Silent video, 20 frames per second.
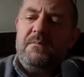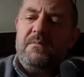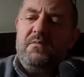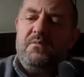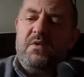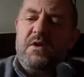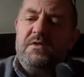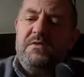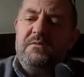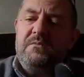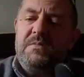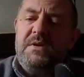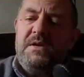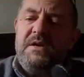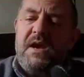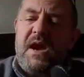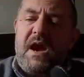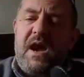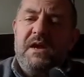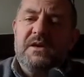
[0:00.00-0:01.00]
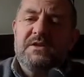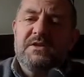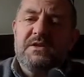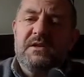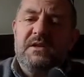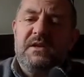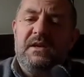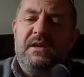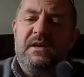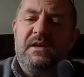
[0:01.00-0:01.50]
with me
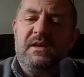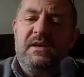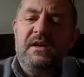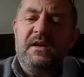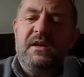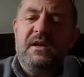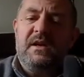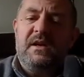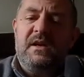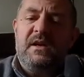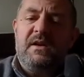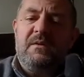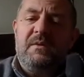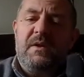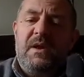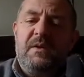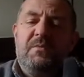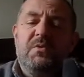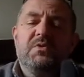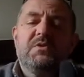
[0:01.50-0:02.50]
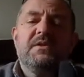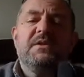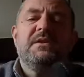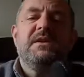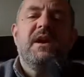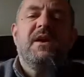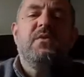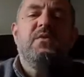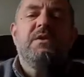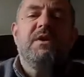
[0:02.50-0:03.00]
actually able to
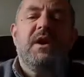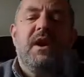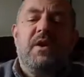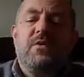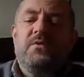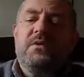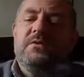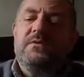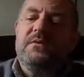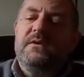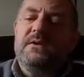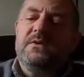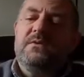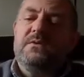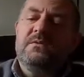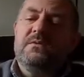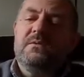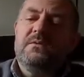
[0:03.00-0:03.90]
tell you how they feel